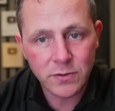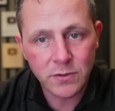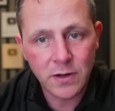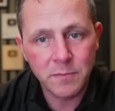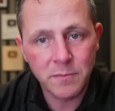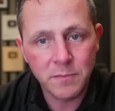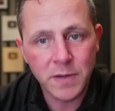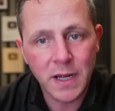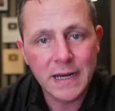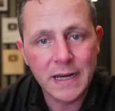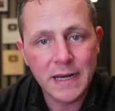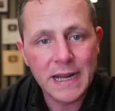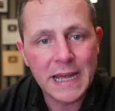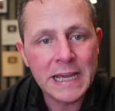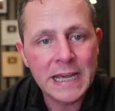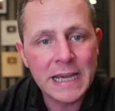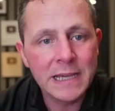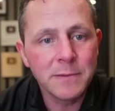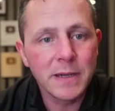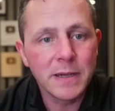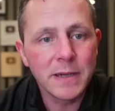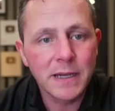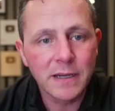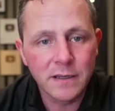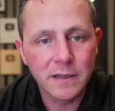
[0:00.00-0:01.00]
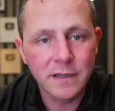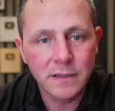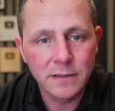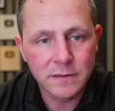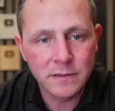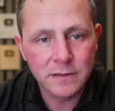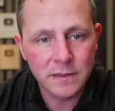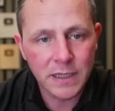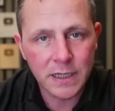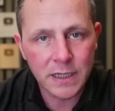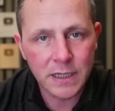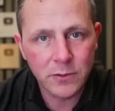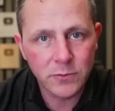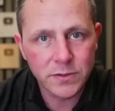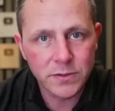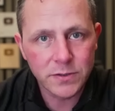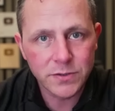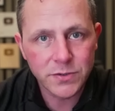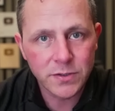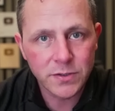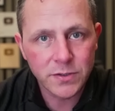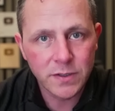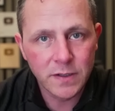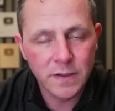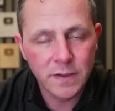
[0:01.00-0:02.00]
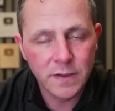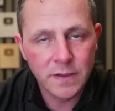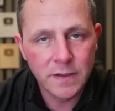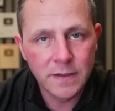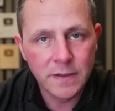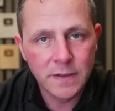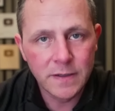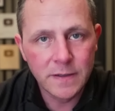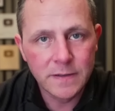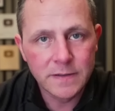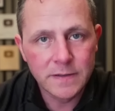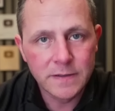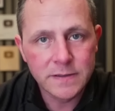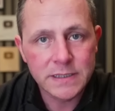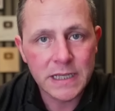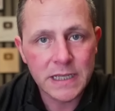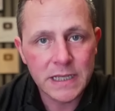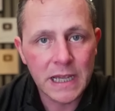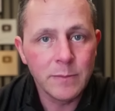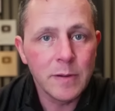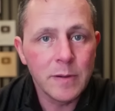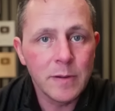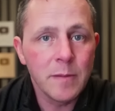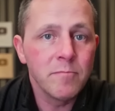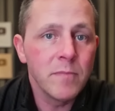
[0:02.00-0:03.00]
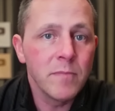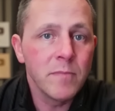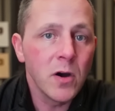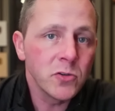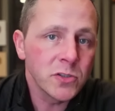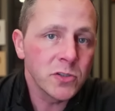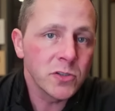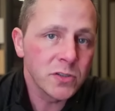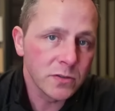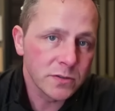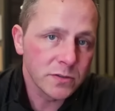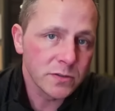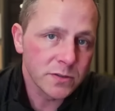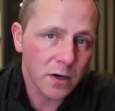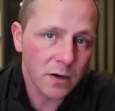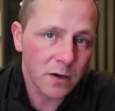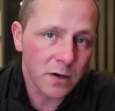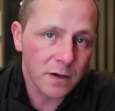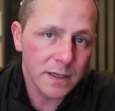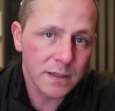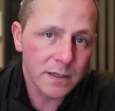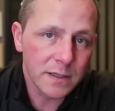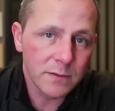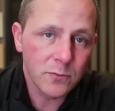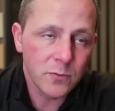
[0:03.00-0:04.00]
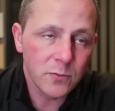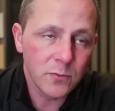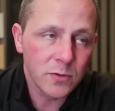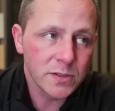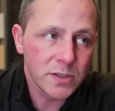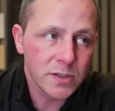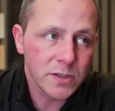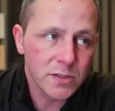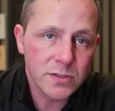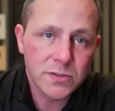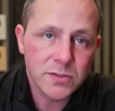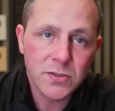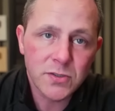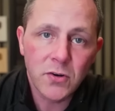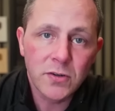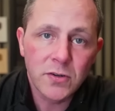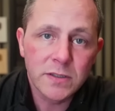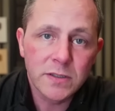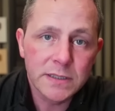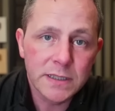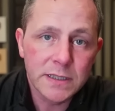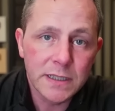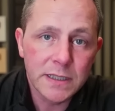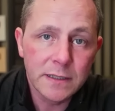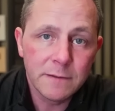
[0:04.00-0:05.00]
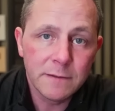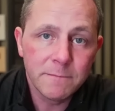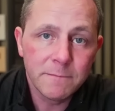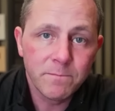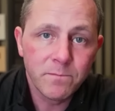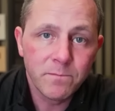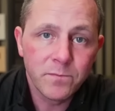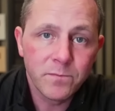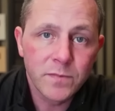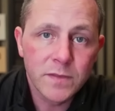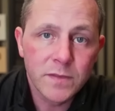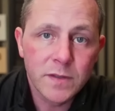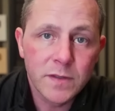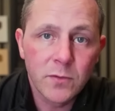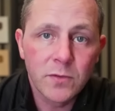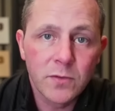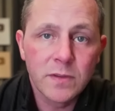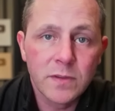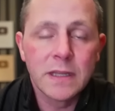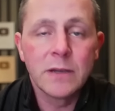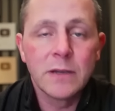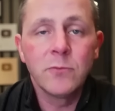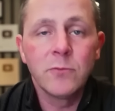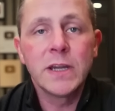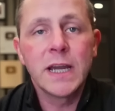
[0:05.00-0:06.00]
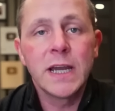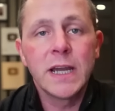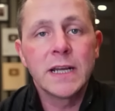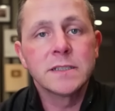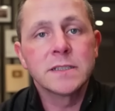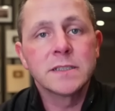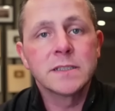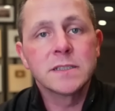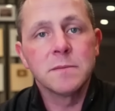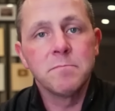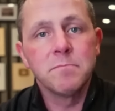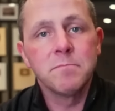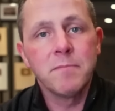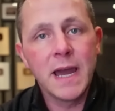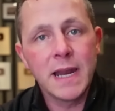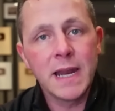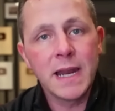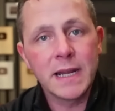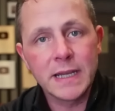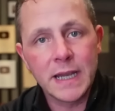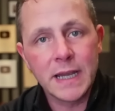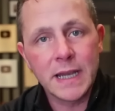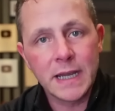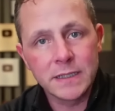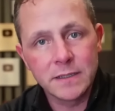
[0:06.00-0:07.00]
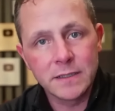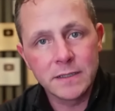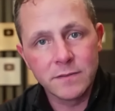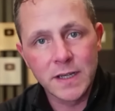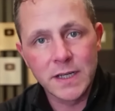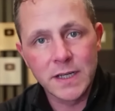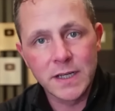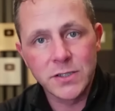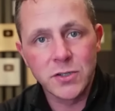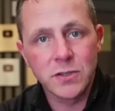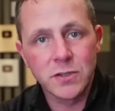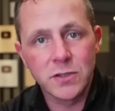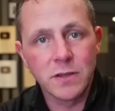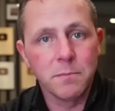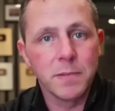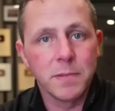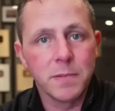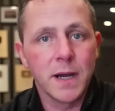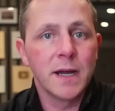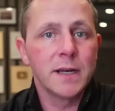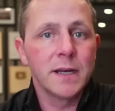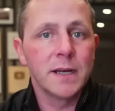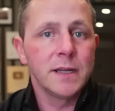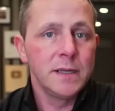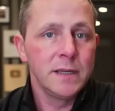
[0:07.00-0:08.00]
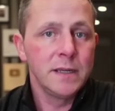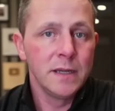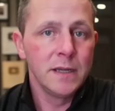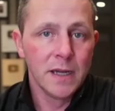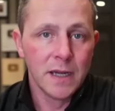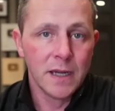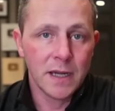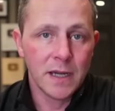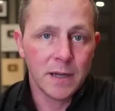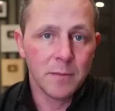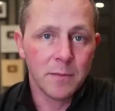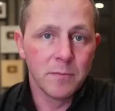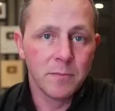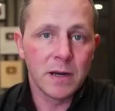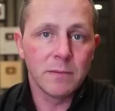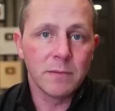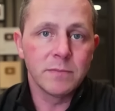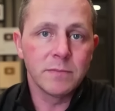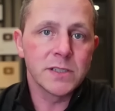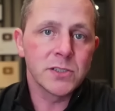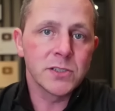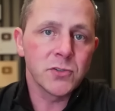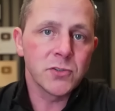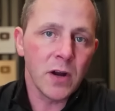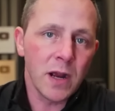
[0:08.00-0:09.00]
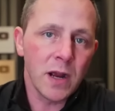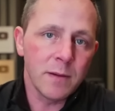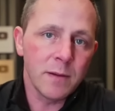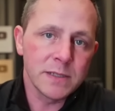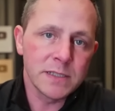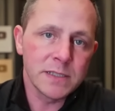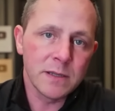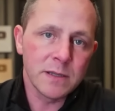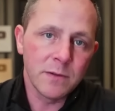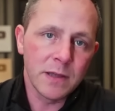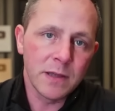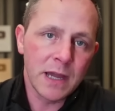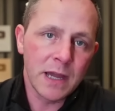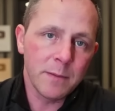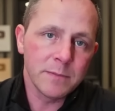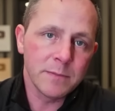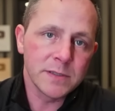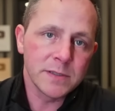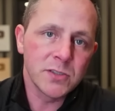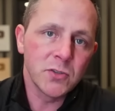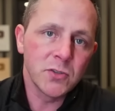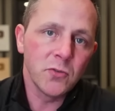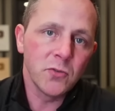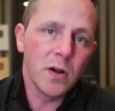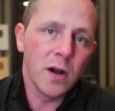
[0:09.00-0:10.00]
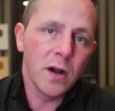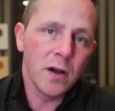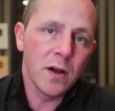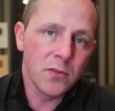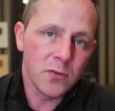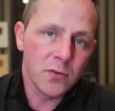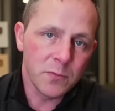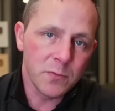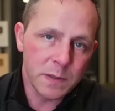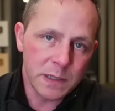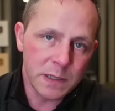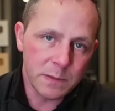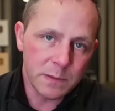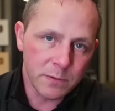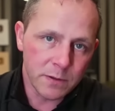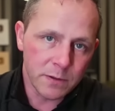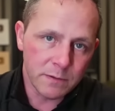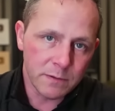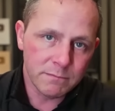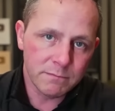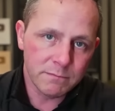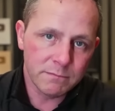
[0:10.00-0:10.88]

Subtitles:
I'm not aiming language. Same emotional target, which is certainty. And then we had somatic activation, the body, but I'm describing something that happens to other people.